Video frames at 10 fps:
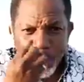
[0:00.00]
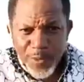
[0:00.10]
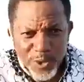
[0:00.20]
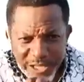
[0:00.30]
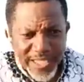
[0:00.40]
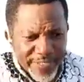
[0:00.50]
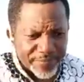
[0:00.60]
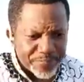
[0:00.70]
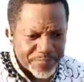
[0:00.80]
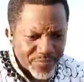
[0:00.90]
group today
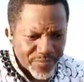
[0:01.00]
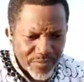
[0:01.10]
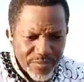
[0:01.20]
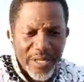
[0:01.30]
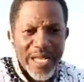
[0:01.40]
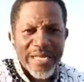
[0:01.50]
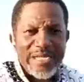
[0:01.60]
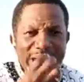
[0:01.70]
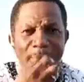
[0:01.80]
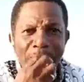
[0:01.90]

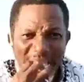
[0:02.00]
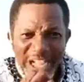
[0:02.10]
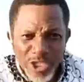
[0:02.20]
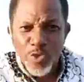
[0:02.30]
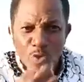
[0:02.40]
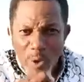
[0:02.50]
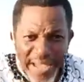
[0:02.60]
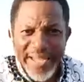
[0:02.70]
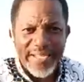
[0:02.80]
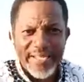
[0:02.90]
that met
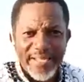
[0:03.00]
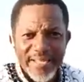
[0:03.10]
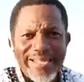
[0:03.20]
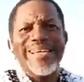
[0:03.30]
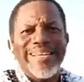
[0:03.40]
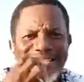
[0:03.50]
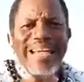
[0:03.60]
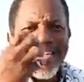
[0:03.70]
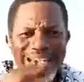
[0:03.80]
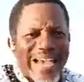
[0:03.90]
where
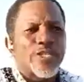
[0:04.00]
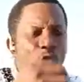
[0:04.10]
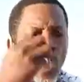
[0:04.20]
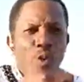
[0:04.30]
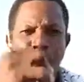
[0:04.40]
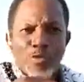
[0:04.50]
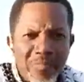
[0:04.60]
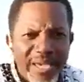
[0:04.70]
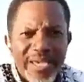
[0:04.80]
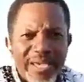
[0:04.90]
say yes, come what
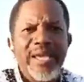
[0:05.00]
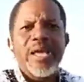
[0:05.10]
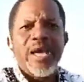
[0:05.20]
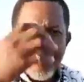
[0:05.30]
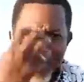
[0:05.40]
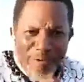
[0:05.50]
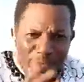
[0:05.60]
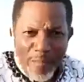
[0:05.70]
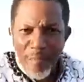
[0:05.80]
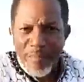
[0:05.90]
may,
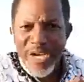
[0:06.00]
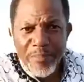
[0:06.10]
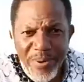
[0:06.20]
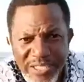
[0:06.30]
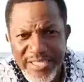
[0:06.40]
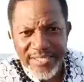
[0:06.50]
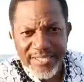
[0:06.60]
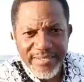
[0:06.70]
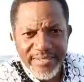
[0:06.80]
Biafra must be liberated.